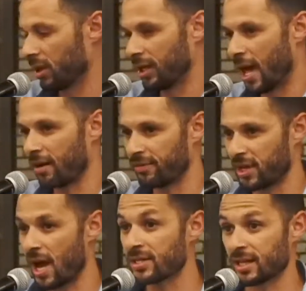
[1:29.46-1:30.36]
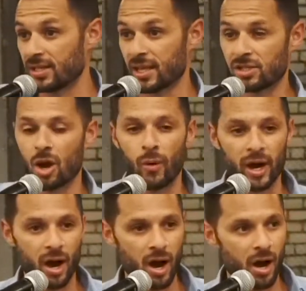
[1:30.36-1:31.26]
lot of the nonsense that's
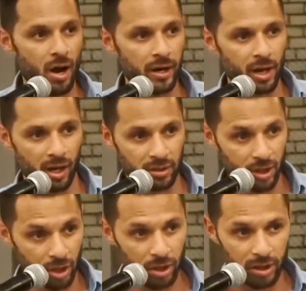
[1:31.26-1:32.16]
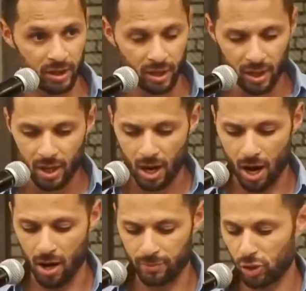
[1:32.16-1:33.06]
going on under the hood.
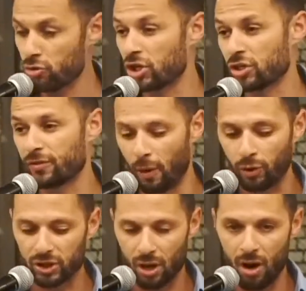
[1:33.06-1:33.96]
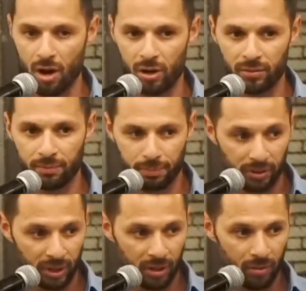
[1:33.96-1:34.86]
So you could just focus on
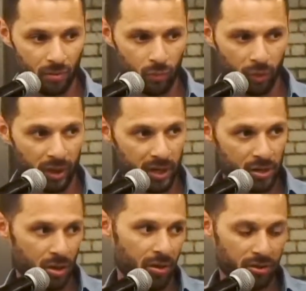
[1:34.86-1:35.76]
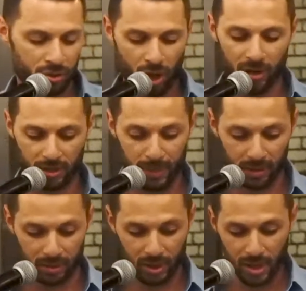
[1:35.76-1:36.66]
building what it is you're trying to
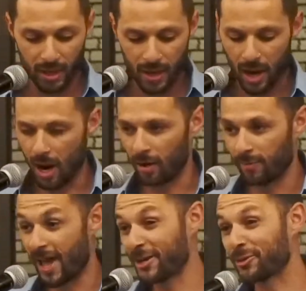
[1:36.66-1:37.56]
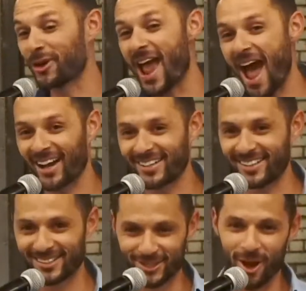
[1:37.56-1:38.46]
build. And it's React,
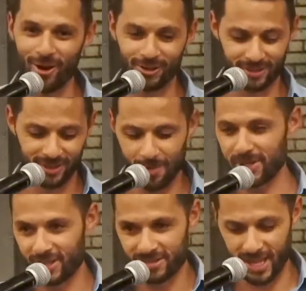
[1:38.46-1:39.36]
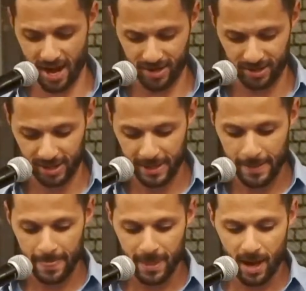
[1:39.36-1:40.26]
so I mean, there's that.
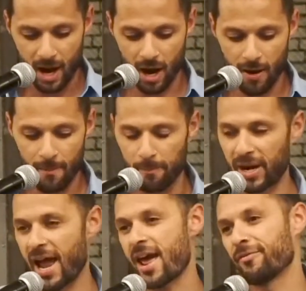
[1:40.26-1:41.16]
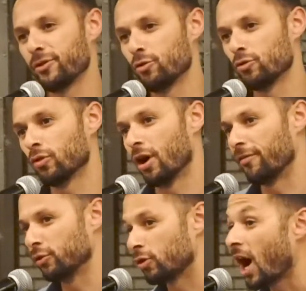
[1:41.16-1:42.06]
But I had a
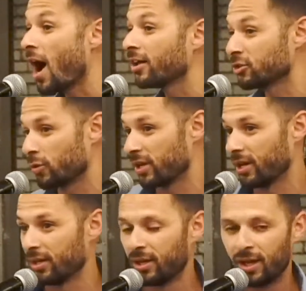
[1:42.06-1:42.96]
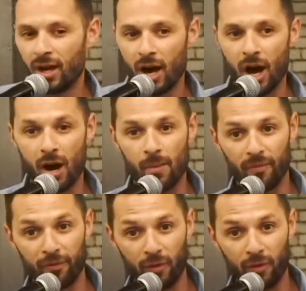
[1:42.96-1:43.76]
few cons with it on